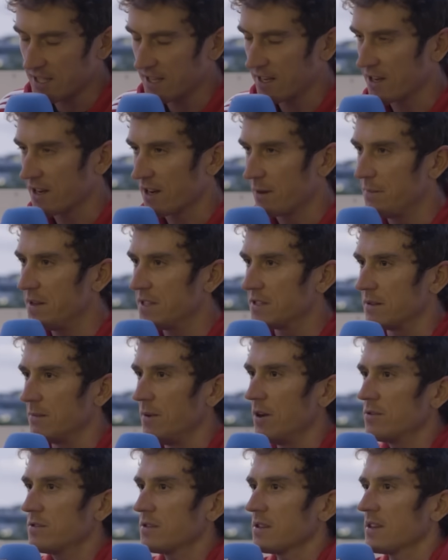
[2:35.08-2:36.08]
thing I'm going to miss the
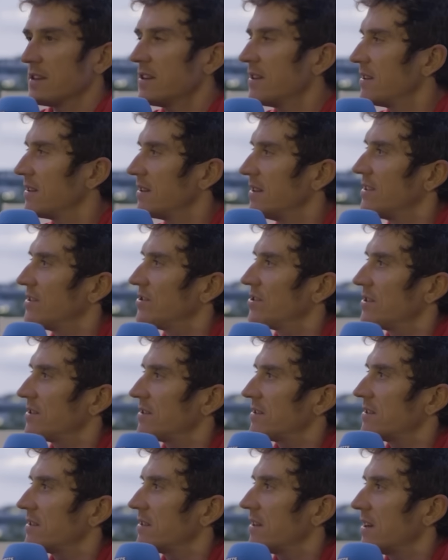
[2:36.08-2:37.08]
most. I think is
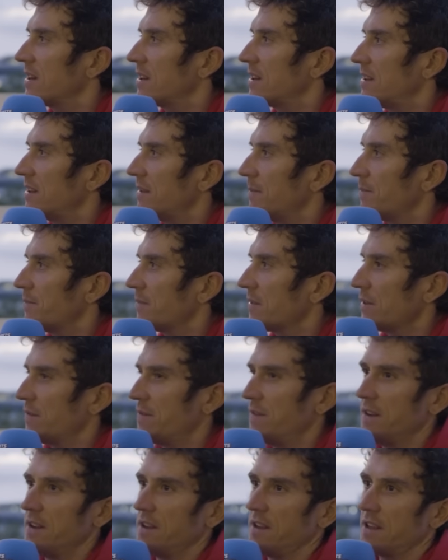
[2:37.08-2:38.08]
just like
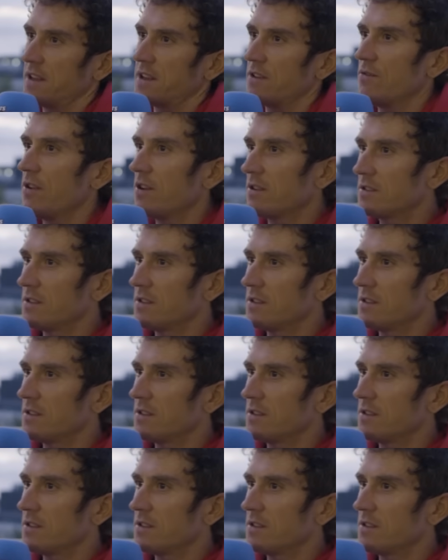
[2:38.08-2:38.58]
feeling like a rock